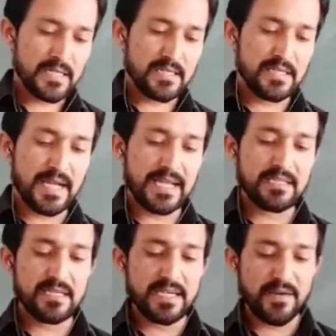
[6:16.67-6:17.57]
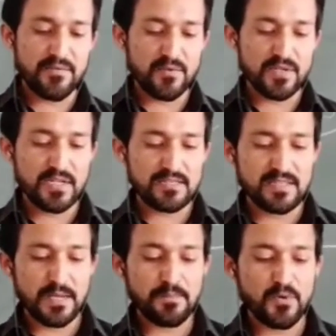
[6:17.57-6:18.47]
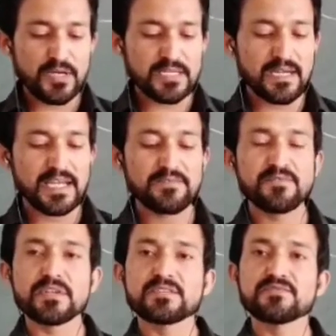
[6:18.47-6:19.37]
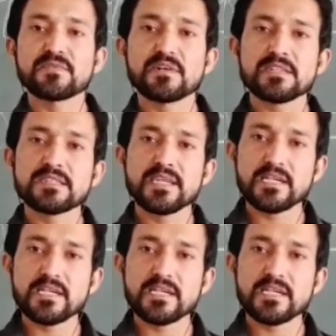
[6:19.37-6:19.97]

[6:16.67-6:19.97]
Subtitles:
Like the daffodils, a poet like Wordsworth